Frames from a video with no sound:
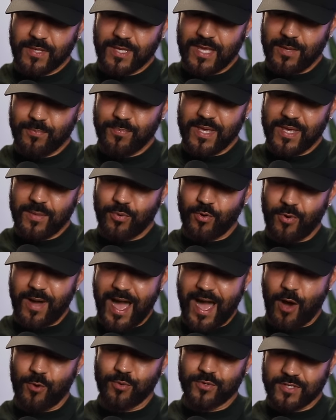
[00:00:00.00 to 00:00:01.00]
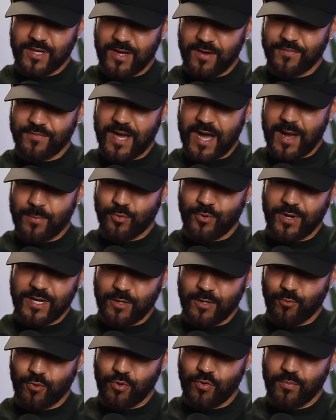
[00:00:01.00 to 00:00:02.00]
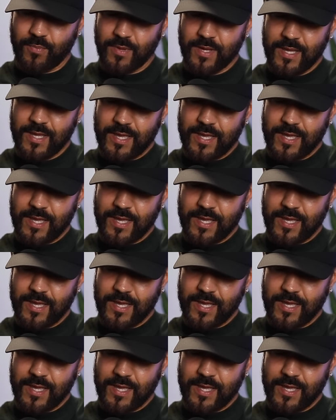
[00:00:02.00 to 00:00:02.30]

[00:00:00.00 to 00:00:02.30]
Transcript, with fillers: keep people out of the operating room.